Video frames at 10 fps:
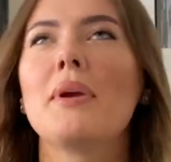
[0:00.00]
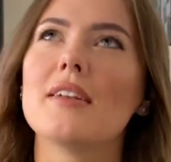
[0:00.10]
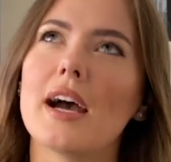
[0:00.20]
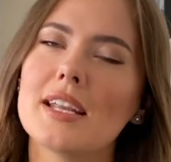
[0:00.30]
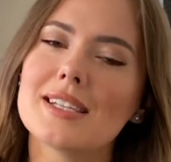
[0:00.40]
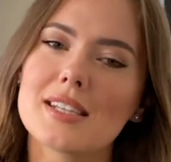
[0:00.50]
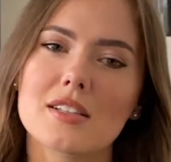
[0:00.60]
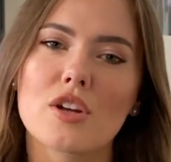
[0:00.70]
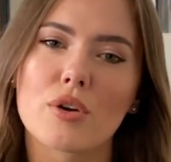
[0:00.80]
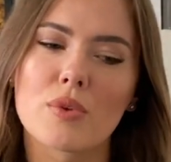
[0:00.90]
I mean, I didn't say
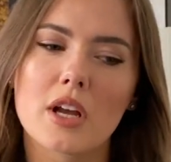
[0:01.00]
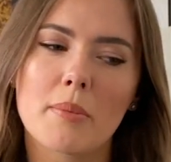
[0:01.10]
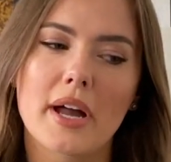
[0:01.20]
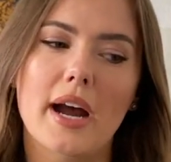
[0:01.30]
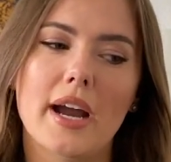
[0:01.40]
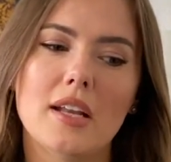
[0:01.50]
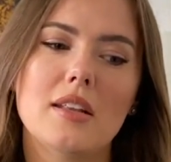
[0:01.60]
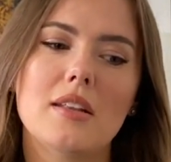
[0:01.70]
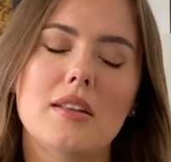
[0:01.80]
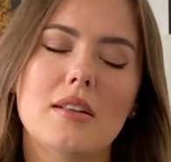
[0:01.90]
it's not real, but
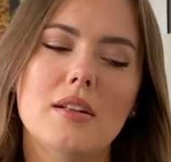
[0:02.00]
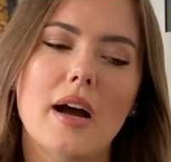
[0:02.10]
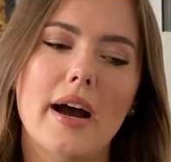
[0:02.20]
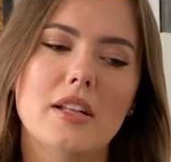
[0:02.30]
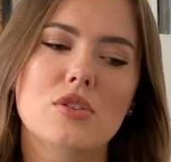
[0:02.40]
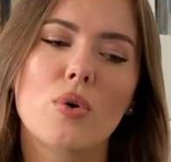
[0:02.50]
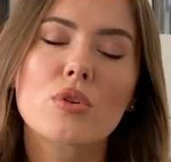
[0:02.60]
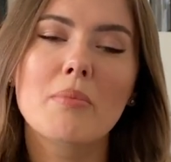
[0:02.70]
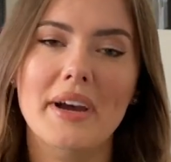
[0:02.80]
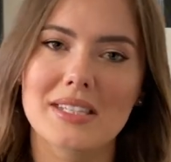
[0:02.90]
I
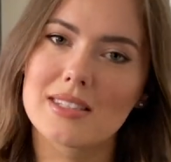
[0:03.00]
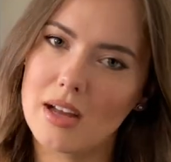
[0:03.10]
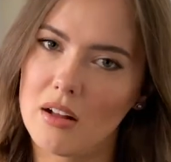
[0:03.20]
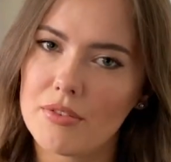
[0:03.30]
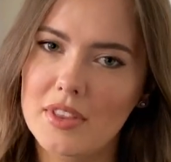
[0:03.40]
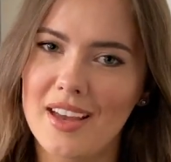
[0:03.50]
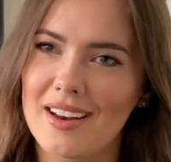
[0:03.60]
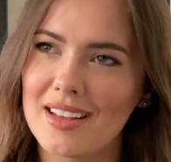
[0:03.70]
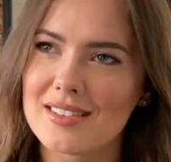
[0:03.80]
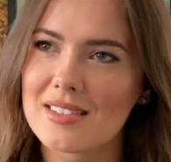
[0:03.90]
told myself
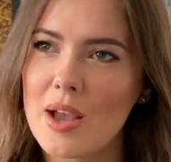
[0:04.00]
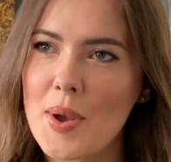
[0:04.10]
that it's